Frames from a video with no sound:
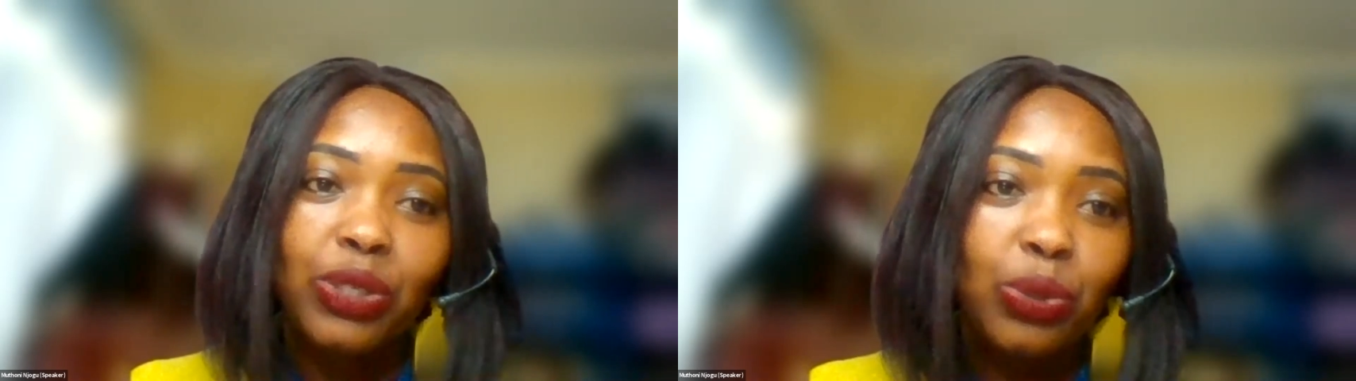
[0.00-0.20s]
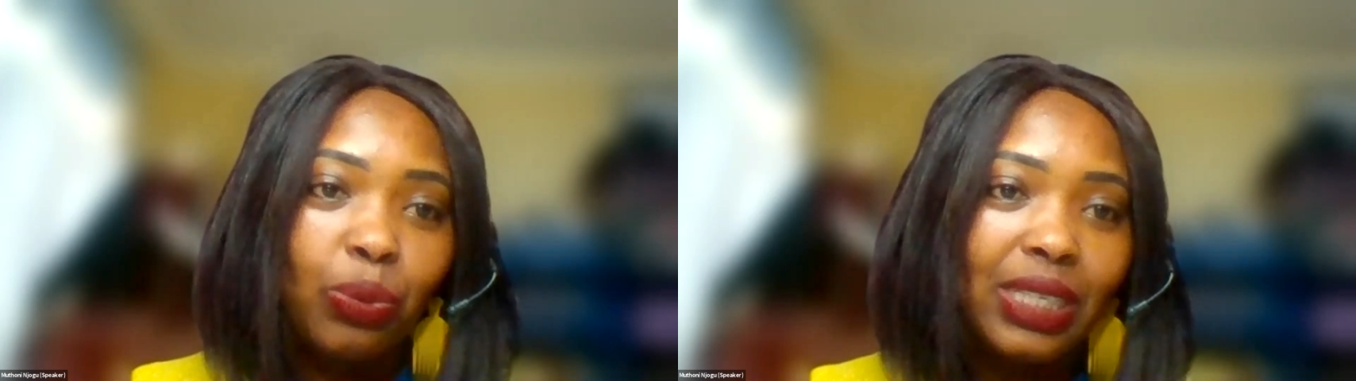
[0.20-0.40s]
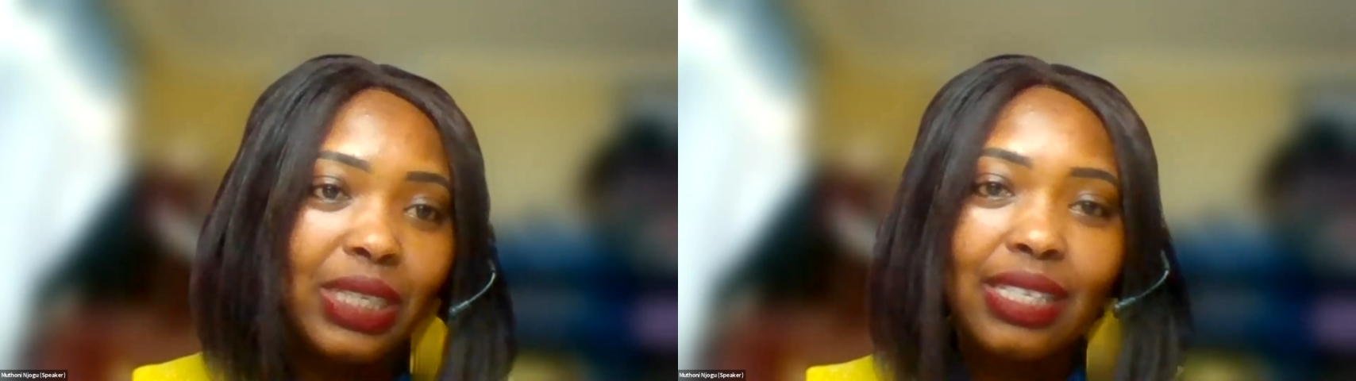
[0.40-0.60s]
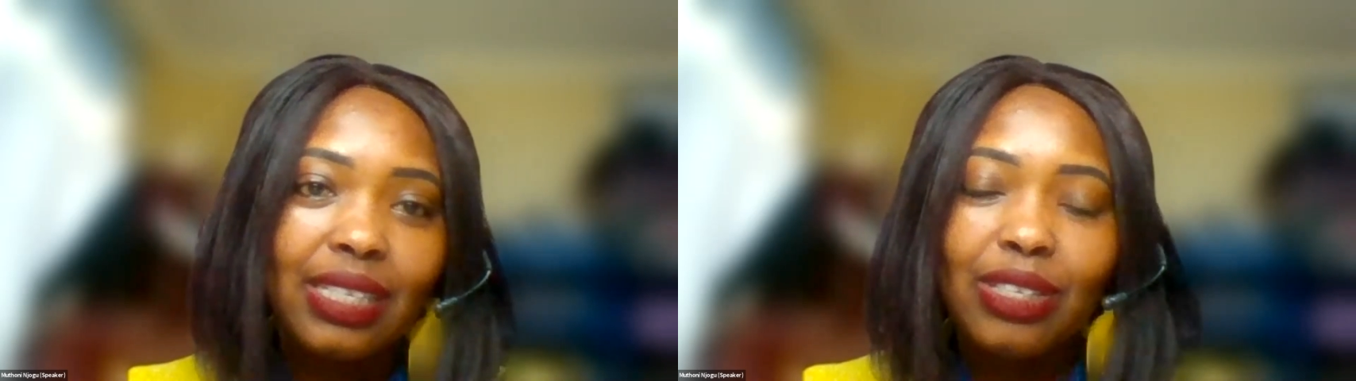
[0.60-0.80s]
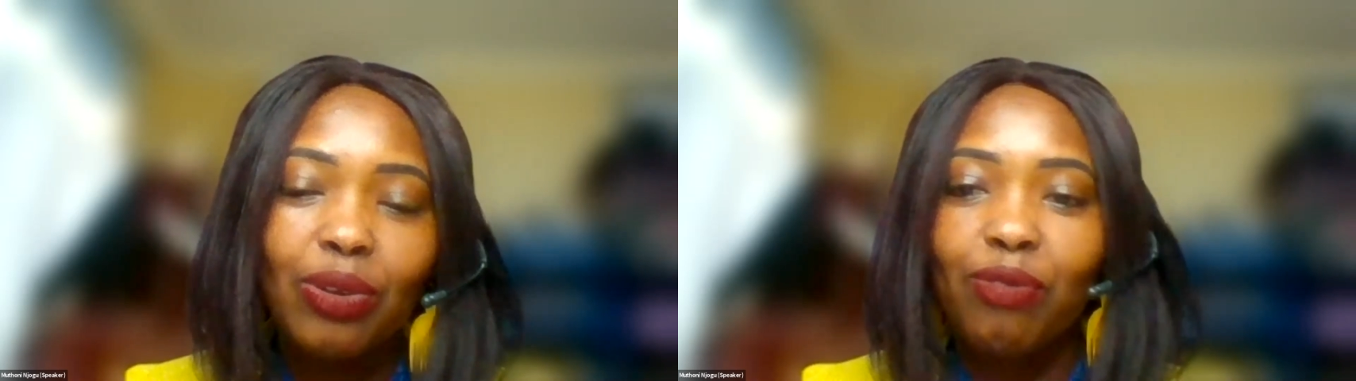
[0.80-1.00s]
two
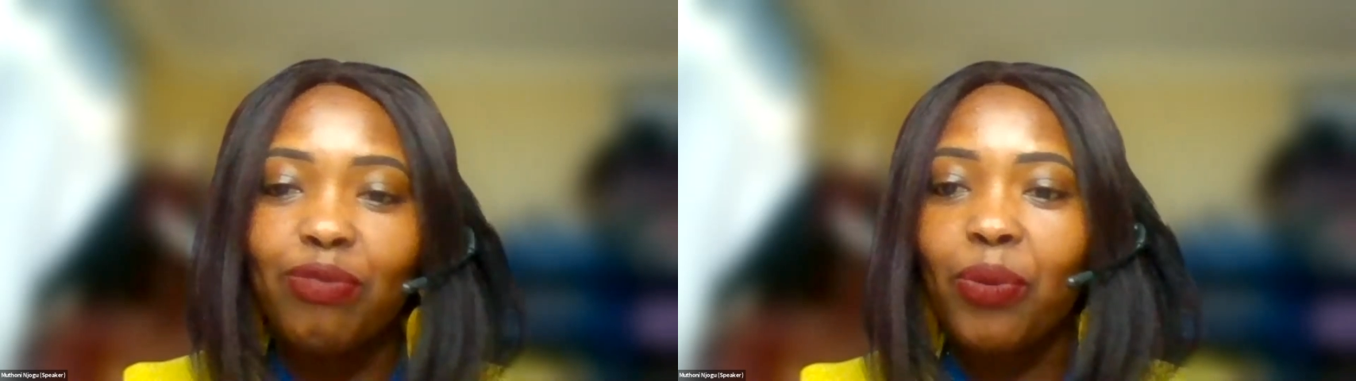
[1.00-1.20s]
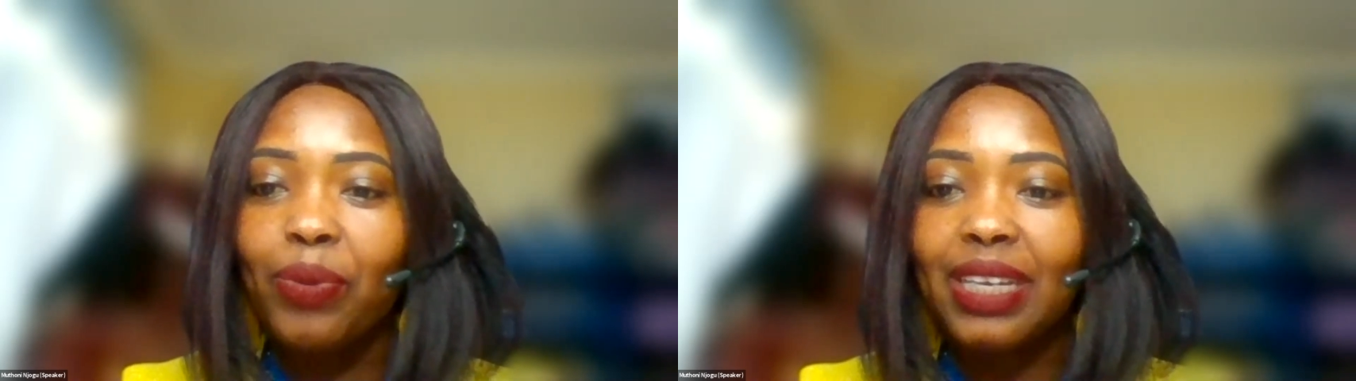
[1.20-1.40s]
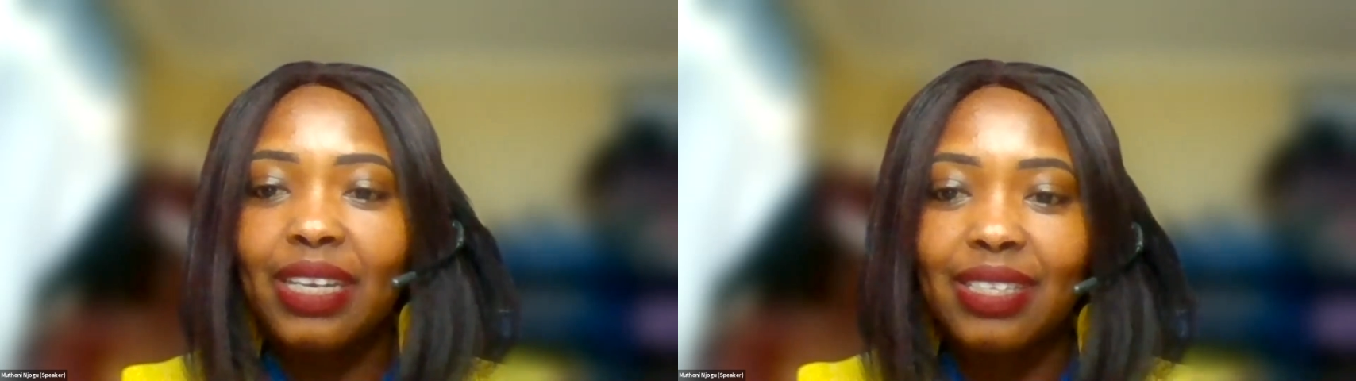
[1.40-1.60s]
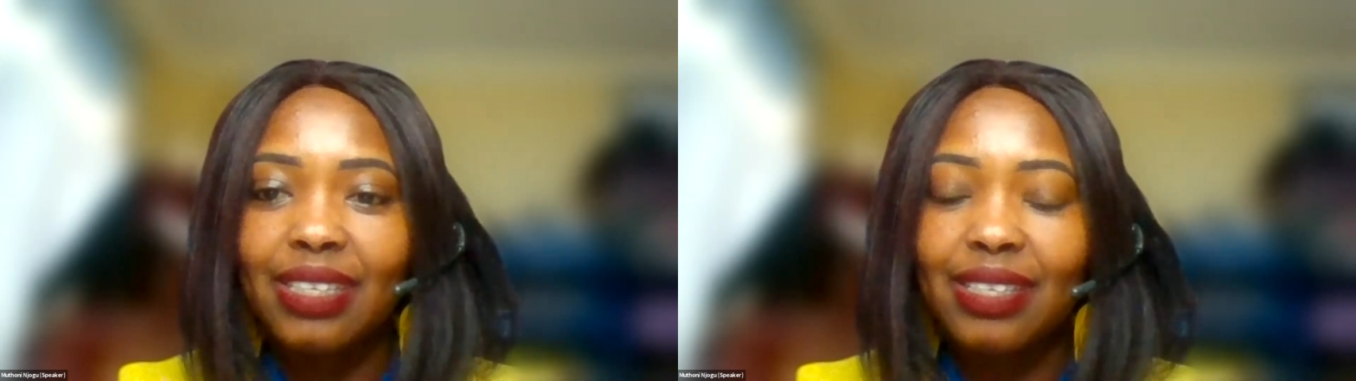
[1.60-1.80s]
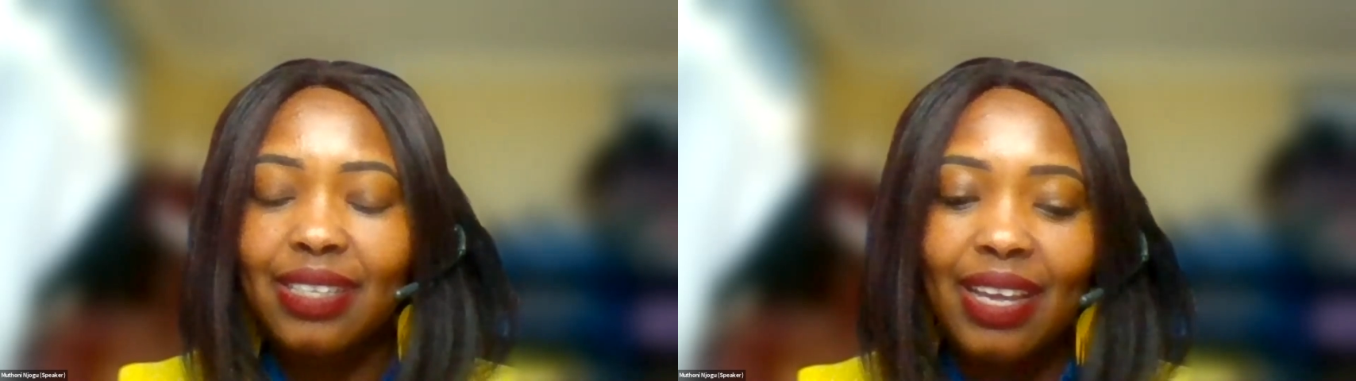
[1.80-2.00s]
witnesses or four
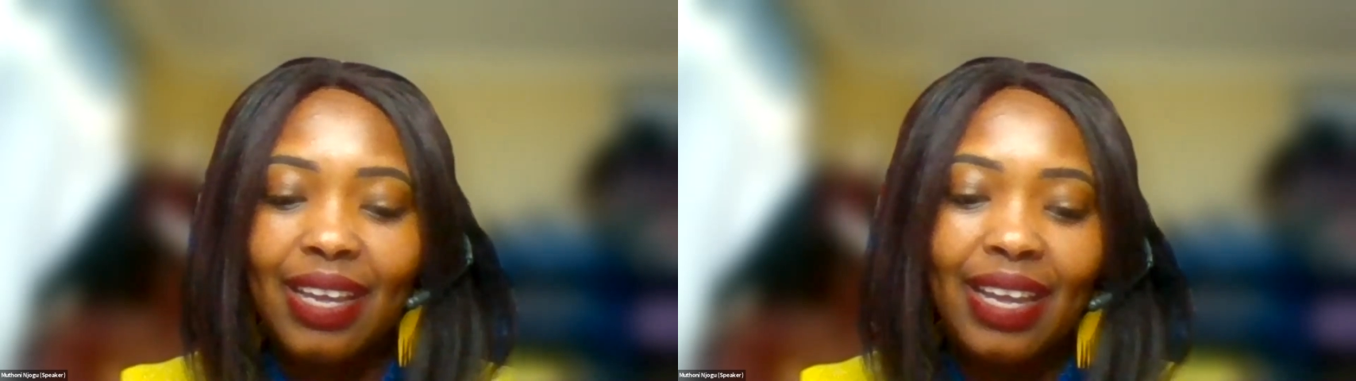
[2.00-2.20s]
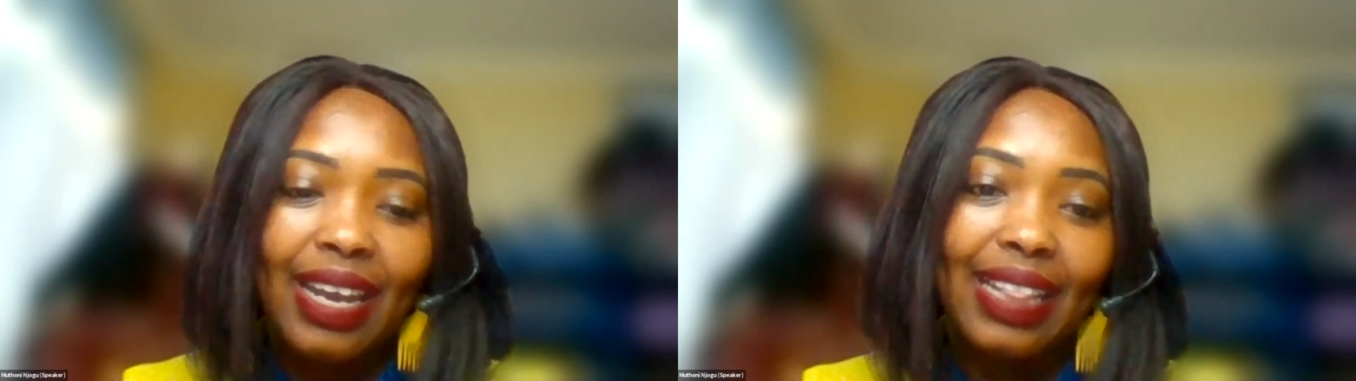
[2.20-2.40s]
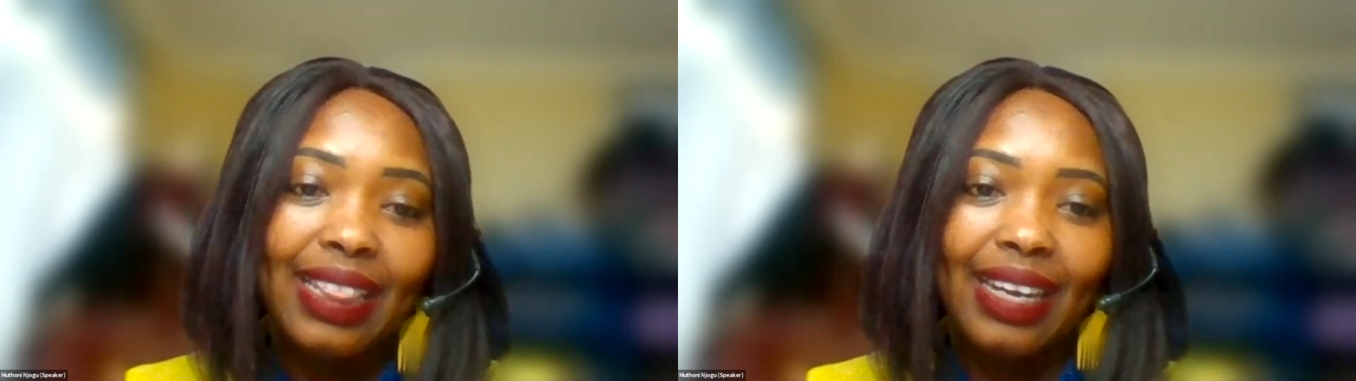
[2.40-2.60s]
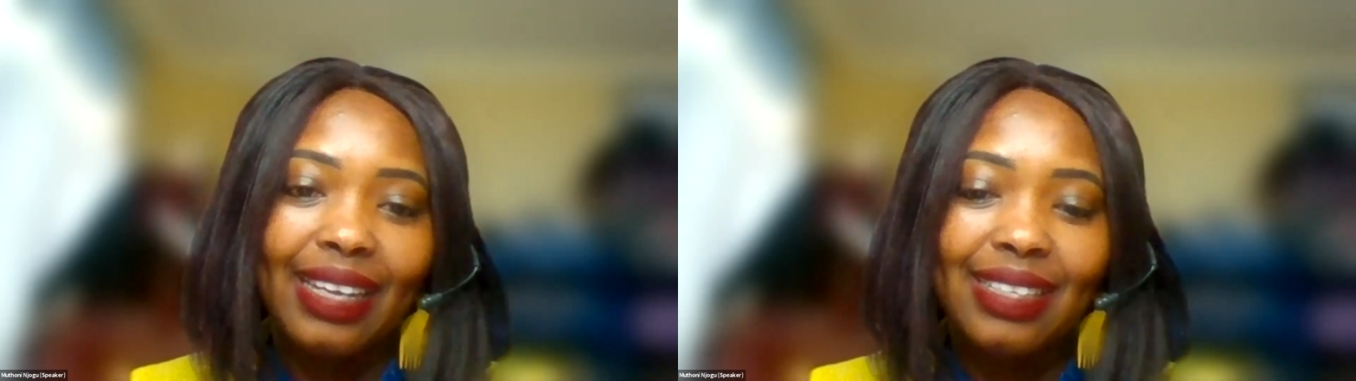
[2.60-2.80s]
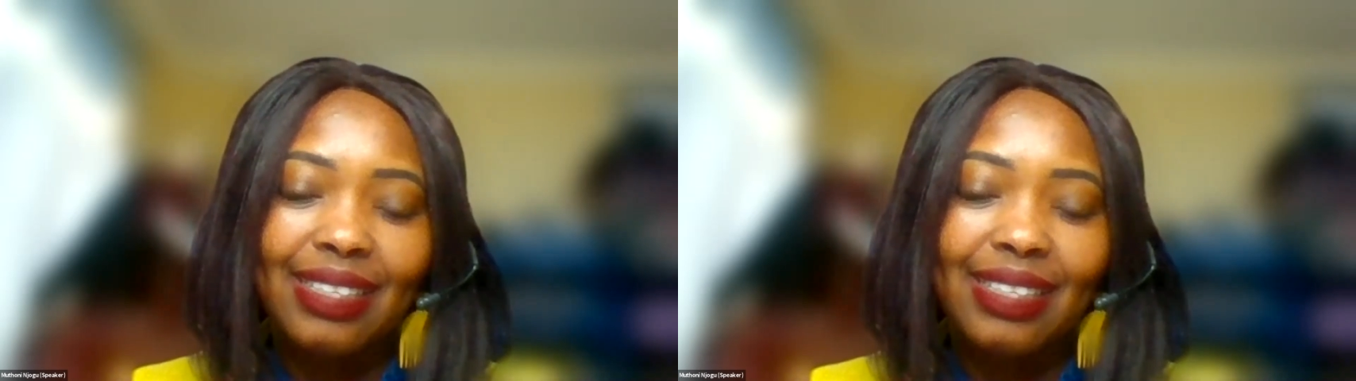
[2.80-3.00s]
witnesses,
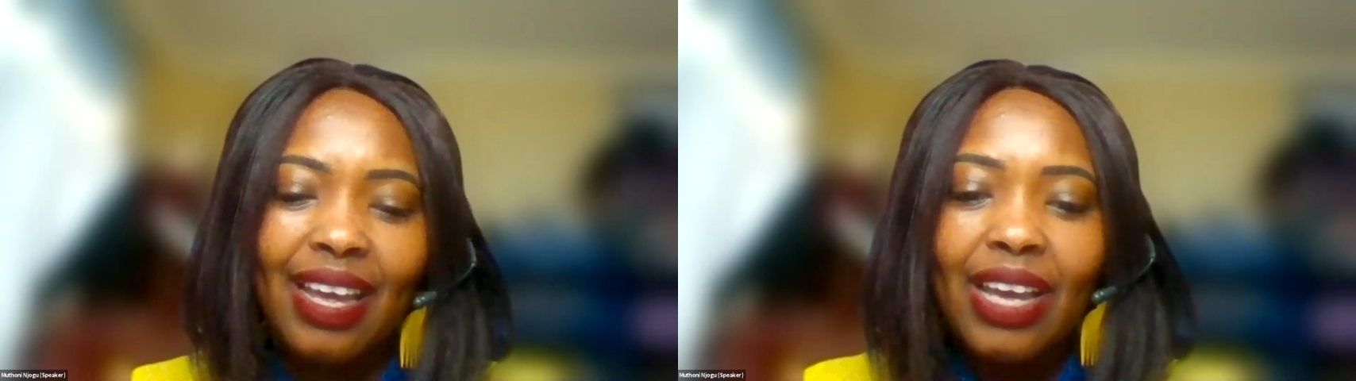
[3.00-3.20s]
nonetheless.